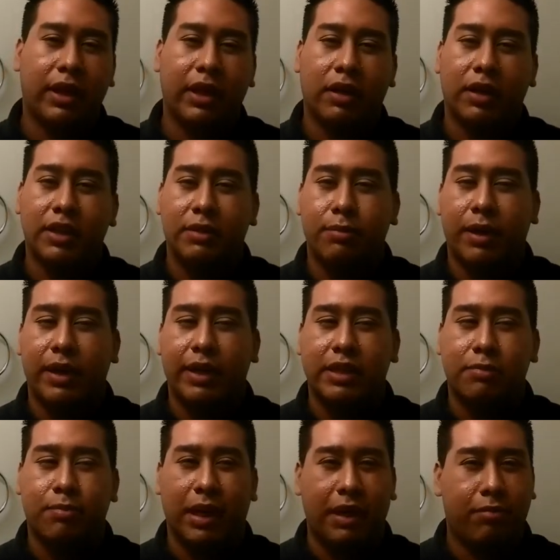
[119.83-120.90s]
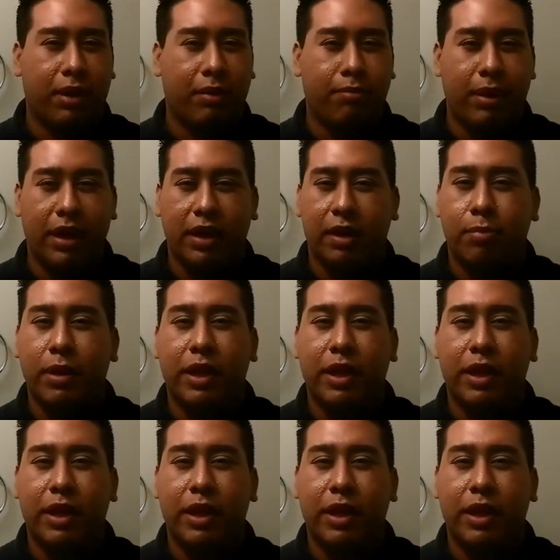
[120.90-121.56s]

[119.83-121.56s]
It Cosmetics Bye Bye Makeup.